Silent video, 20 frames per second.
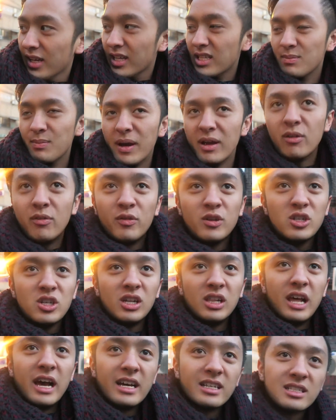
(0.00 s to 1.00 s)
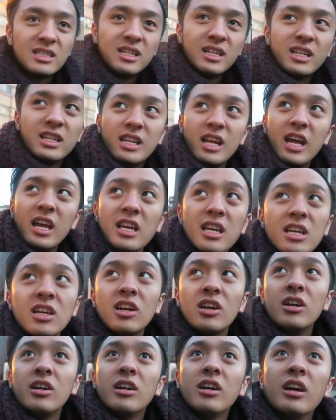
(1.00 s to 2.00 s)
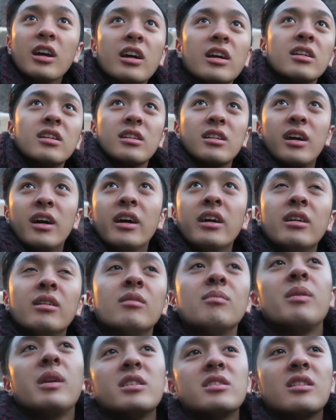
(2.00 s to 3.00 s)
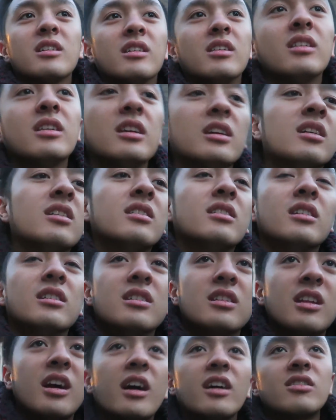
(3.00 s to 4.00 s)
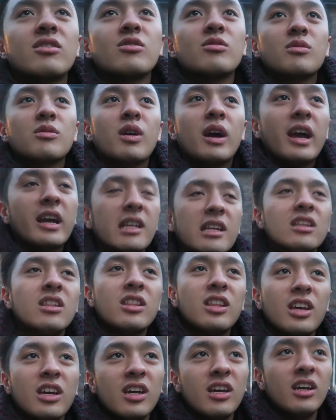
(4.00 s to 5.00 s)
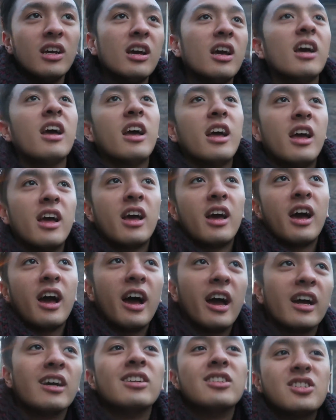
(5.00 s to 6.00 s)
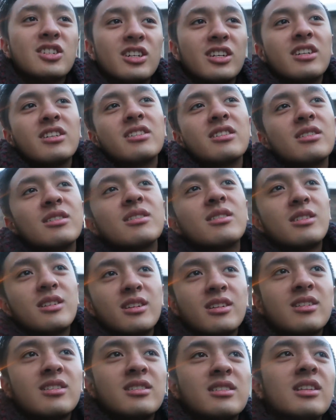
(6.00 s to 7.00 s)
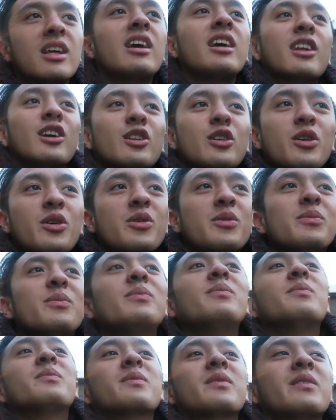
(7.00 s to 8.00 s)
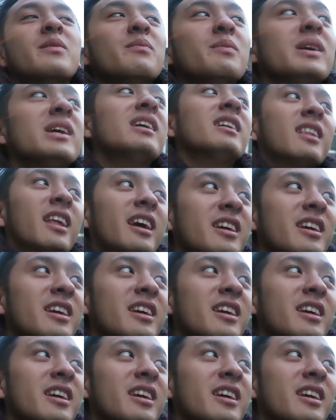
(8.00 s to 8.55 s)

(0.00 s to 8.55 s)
It's my official last day here. I basically did not do anything. I just stayed at home being